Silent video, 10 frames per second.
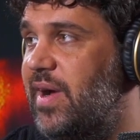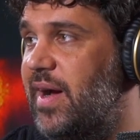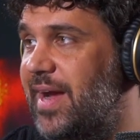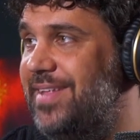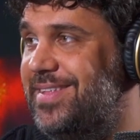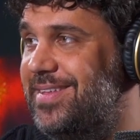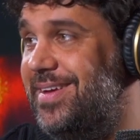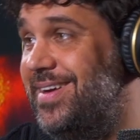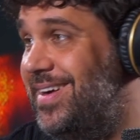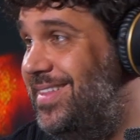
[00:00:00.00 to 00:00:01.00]
provide
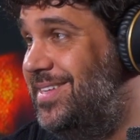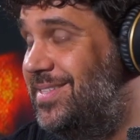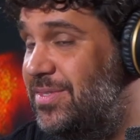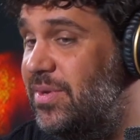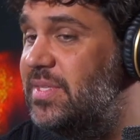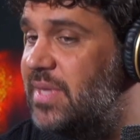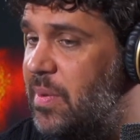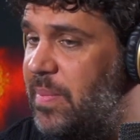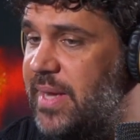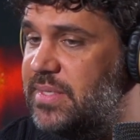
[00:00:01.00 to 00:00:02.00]
this. So it's
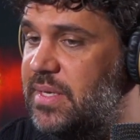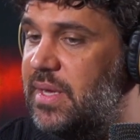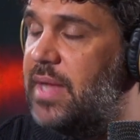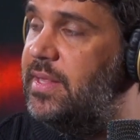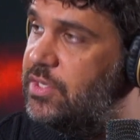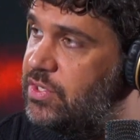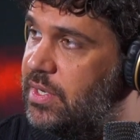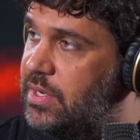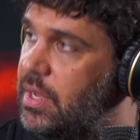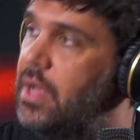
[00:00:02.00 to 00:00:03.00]
an amazing
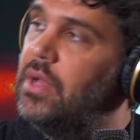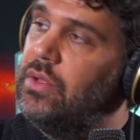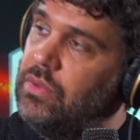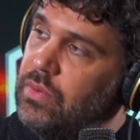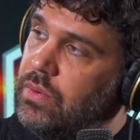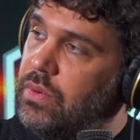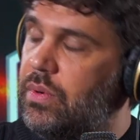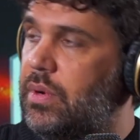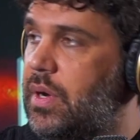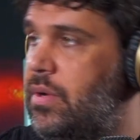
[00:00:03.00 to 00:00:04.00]
addition to
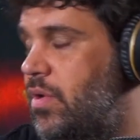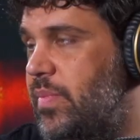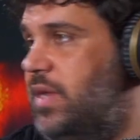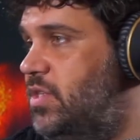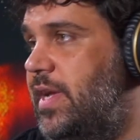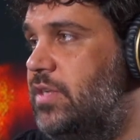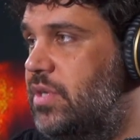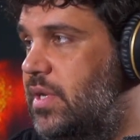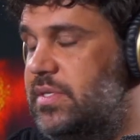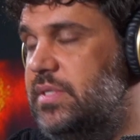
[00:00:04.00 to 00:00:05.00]
normal
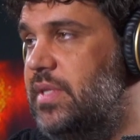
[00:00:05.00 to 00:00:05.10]
educational